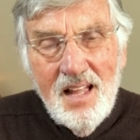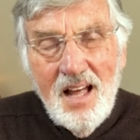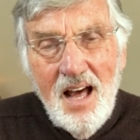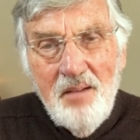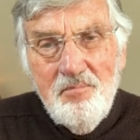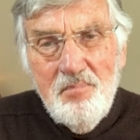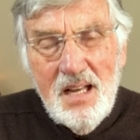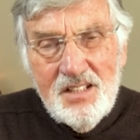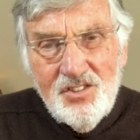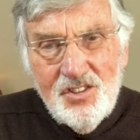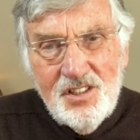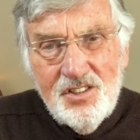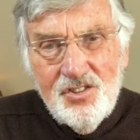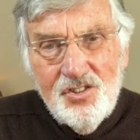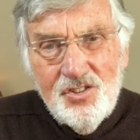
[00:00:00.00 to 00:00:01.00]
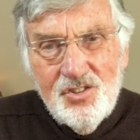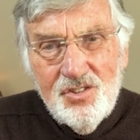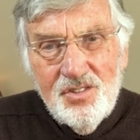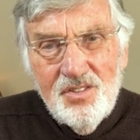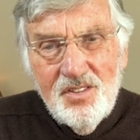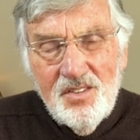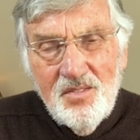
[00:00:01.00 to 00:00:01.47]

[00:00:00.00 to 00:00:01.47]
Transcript: a message